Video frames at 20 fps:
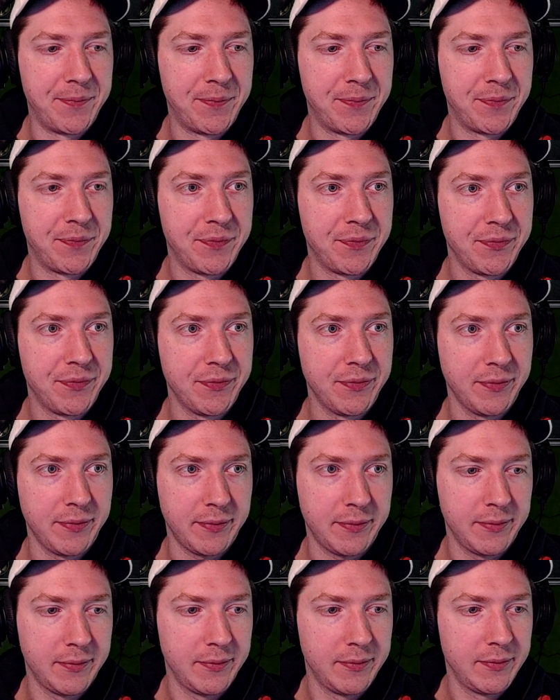
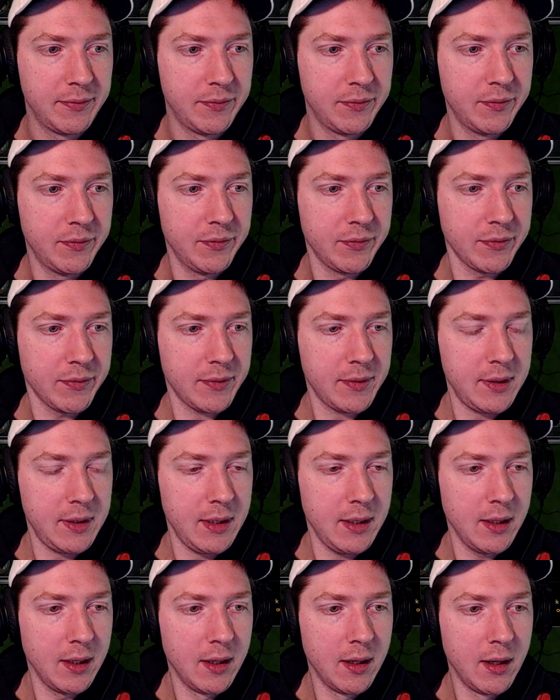
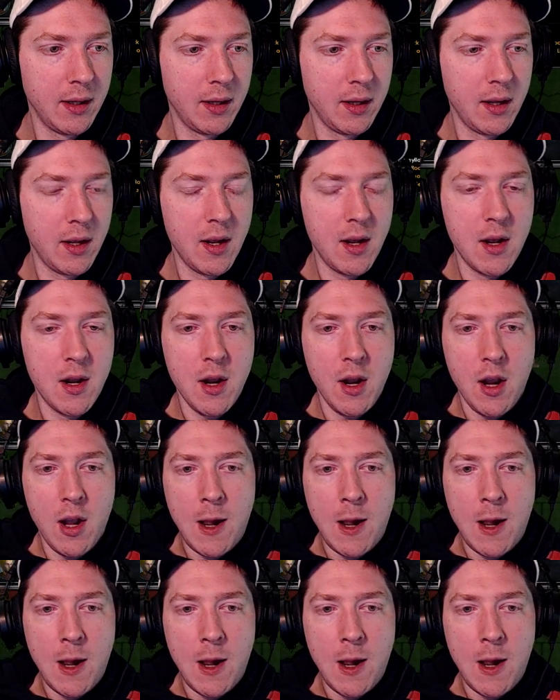Nothing is said.